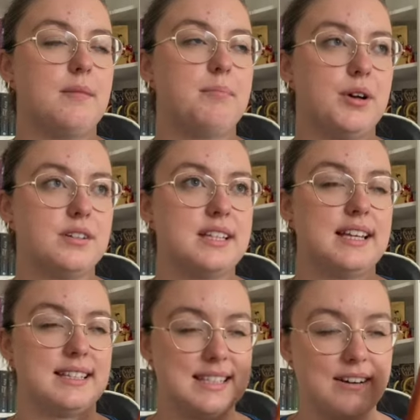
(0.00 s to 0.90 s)
books in
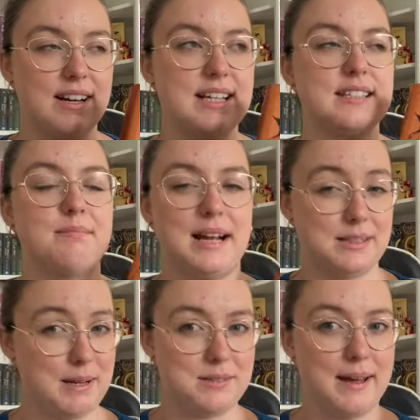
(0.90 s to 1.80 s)
a series back to
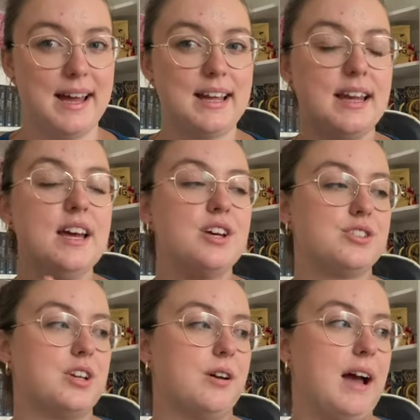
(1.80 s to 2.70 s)
back to back.
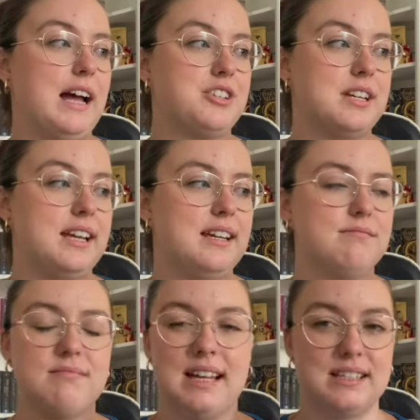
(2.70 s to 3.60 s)
So actually,
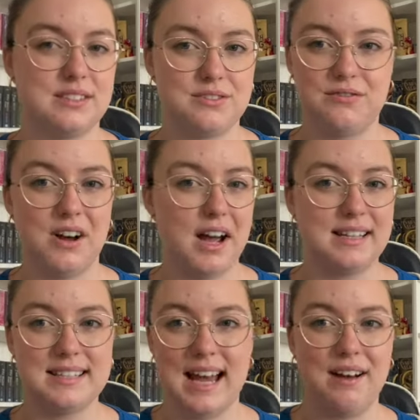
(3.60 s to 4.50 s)
it's
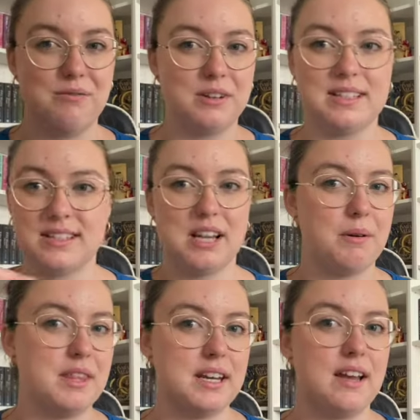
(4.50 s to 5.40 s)
fine to have one that's lower
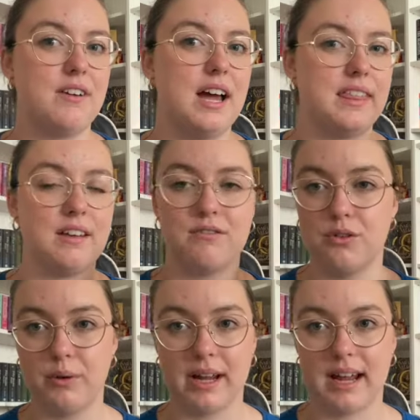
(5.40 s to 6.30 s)
than the other. I think
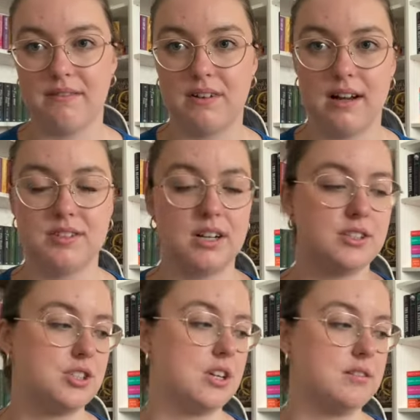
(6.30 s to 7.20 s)
Fourth Wing I gave 5
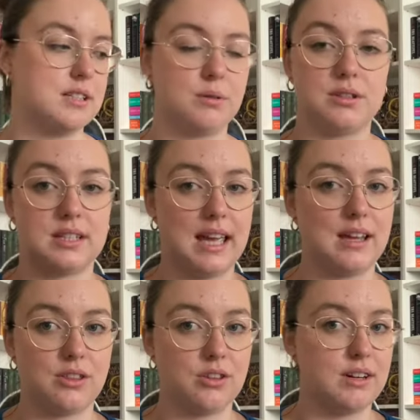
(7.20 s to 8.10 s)
stars to. This one's
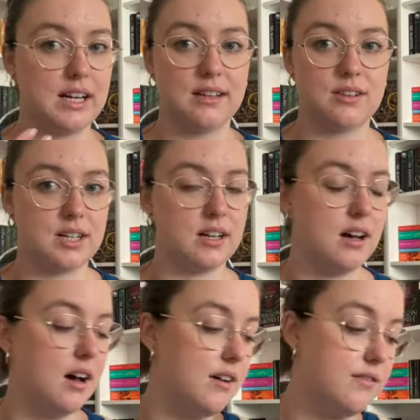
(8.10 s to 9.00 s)
getting 3, 3.5.